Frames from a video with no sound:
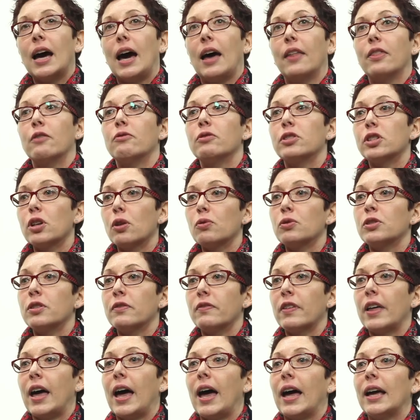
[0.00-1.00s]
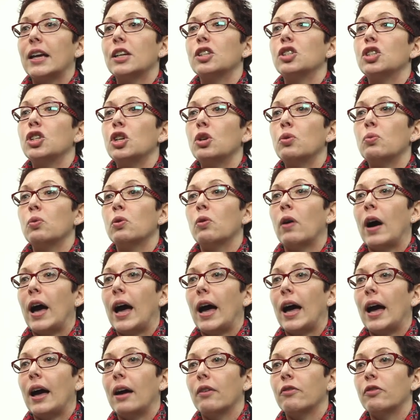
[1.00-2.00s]
and the result of that is you will
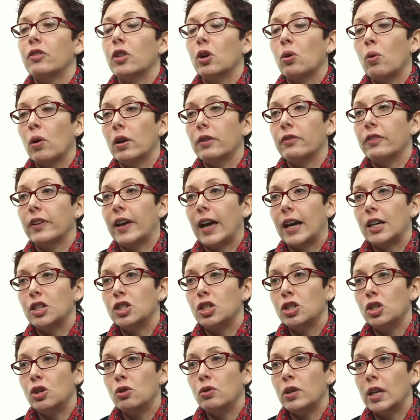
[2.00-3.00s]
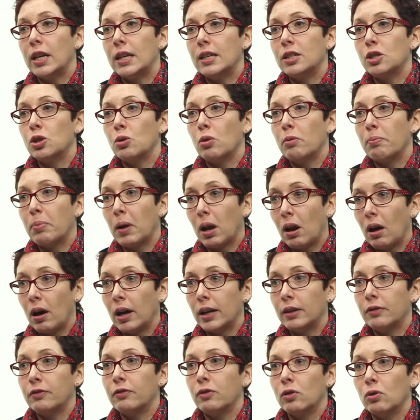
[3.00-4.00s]
have the qualification you need to
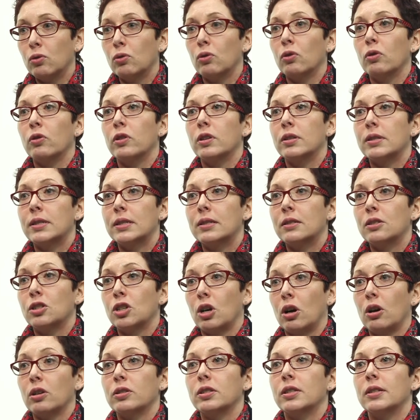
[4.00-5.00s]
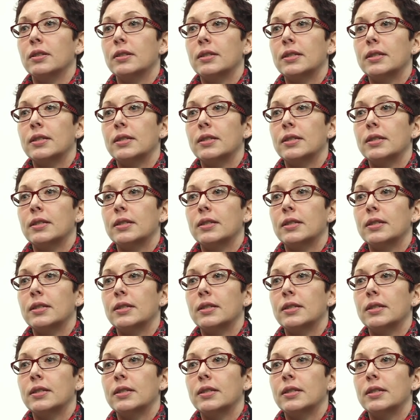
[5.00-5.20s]
apply for the Chartered